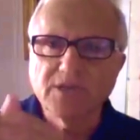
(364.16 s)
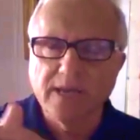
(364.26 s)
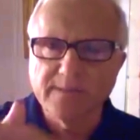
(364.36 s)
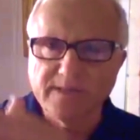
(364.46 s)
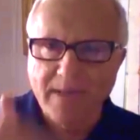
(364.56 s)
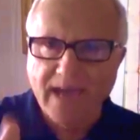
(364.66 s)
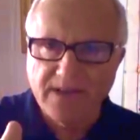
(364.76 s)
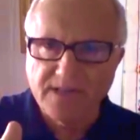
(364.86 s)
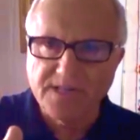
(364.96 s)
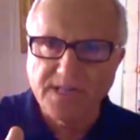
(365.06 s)
James
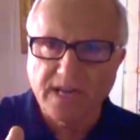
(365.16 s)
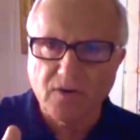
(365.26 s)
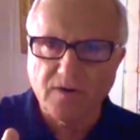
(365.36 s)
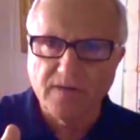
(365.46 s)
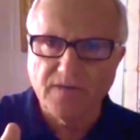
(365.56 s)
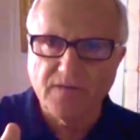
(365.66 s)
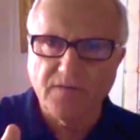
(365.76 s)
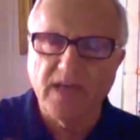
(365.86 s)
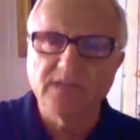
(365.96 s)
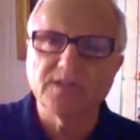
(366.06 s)
Mattis, Secretary of
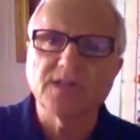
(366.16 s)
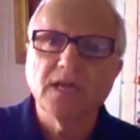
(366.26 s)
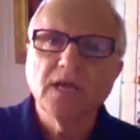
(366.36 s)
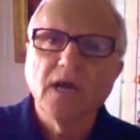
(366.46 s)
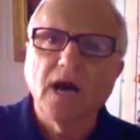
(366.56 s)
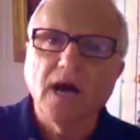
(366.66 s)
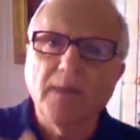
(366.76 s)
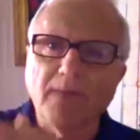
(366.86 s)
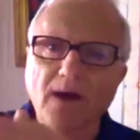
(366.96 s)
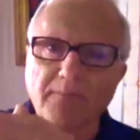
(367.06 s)
Defense,
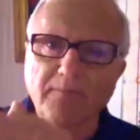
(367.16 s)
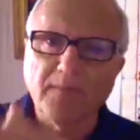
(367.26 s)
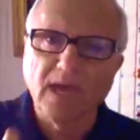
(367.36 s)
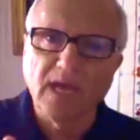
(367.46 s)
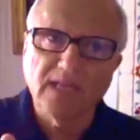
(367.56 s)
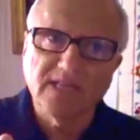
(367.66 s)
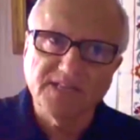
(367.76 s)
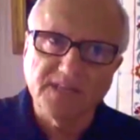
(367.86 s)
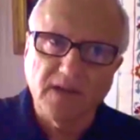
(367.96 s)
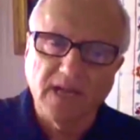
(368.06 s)
Pompeo,
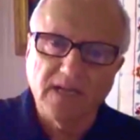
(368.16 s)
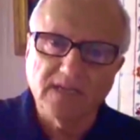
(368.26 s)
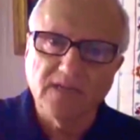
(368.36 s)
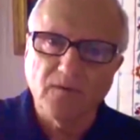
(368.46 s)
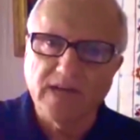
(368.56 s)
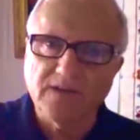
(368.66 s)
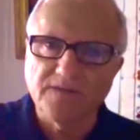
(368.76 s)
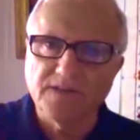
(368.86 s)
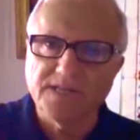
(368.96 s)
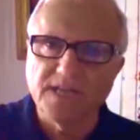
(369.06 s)
Director
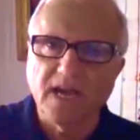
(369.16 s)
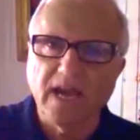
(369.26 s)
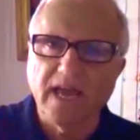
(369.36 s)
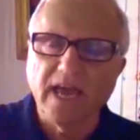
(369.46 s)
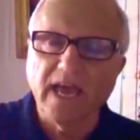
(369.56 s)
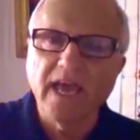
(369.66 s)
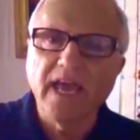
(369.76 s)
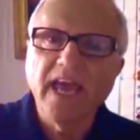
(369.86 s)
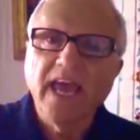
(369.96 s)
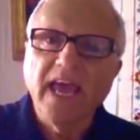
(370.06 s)
of the
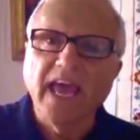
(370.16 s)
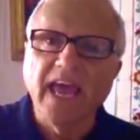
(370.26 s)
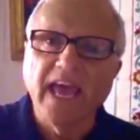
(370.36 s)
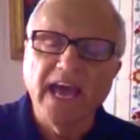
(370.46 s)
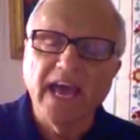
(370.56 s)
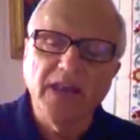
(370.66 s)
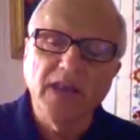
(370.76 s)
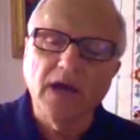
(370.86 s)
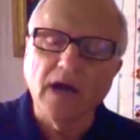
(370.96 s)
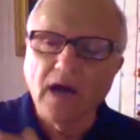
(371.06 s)
CIA,
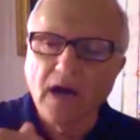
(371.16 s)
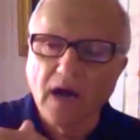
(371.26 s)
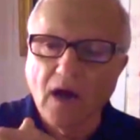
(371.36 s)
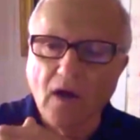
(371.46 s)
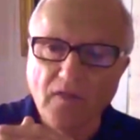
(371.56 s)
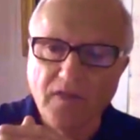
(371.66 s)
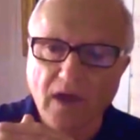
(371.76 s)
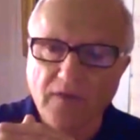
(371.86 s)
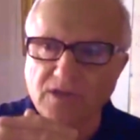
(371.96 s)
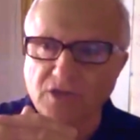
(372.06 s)
and
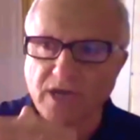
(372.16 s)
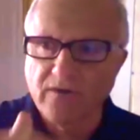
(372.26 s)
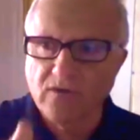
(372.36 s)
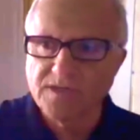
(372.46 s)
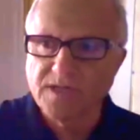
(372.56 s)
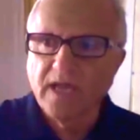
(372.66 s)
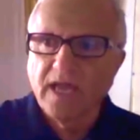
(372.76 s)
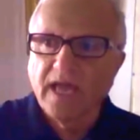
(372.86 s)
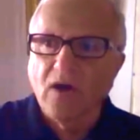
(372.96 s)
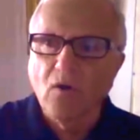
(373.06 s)
the other generals
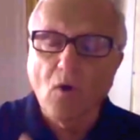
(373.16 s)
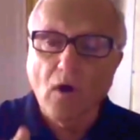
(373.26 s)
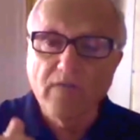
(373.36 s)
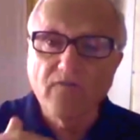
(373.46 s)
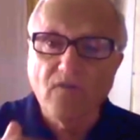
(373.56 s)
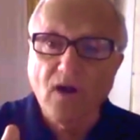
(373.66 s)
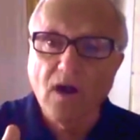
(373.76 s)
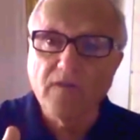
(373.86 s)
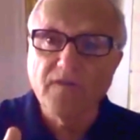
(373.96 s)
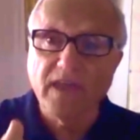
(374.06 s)
who are
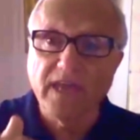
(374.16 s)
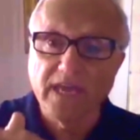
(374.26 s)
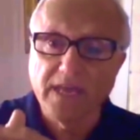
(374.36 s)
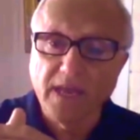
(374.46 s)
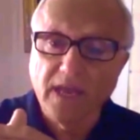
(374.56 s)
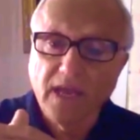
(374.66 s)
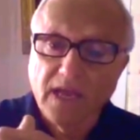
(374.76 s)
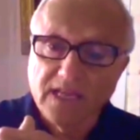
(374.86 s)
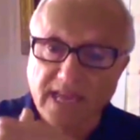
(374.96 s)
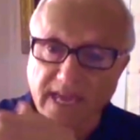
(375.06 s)
involved in
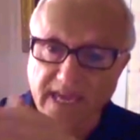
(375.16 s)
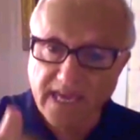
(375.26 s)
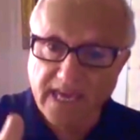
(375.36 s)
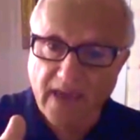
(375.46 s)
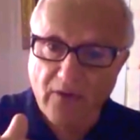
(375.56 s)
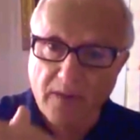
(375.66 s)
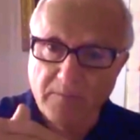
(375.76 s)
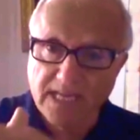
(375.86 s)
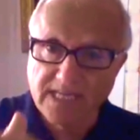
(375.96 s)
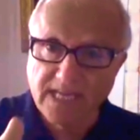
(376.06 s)
taking care and
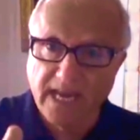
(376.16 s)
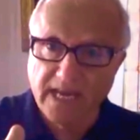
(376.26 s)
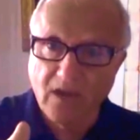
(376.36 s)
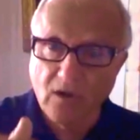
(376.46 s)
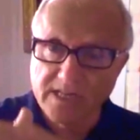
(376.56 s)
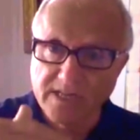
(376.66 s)
maintaining our